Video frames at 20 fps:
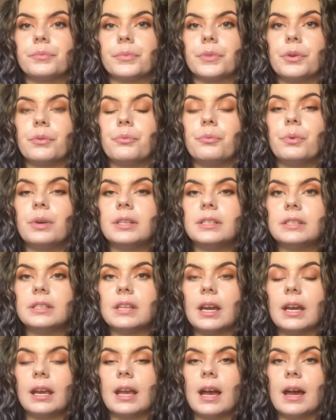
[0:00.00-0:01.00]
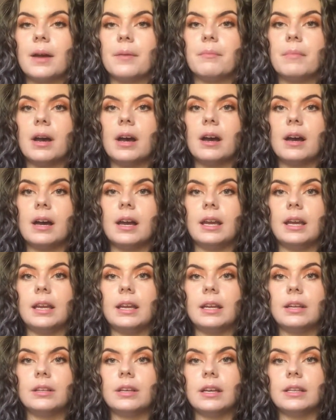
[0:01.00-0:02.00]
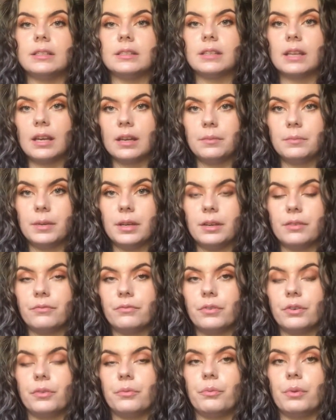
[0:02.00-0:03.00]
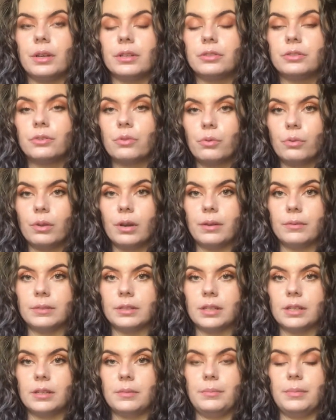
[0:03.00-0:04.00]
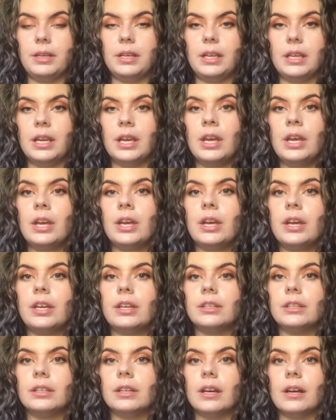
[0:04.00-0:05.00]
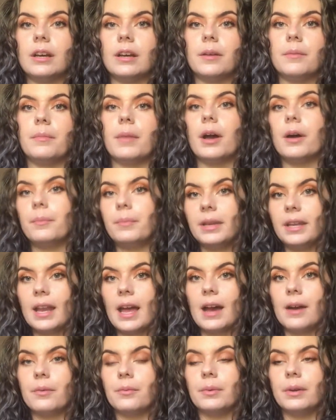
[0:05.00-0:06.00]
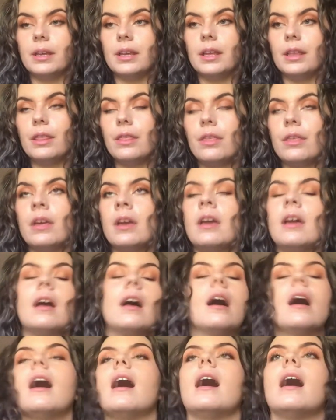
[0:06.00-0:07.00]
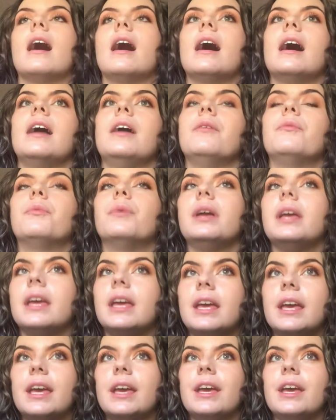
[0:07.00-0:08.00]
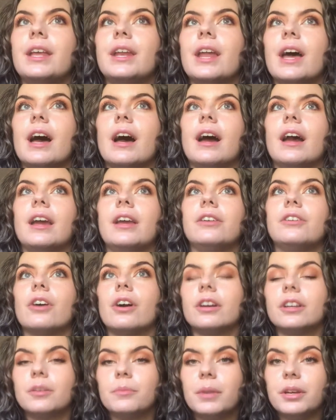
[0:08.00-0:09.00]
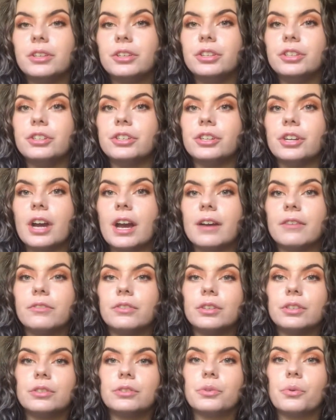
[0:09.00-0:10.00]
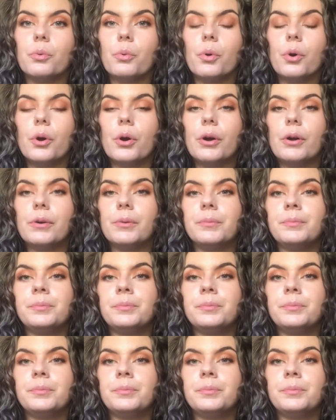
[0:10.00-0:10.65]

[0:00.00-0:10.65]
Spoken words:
once I got my assignment for what school I was going to be helping out with, I went in, I talked to my teacher after school,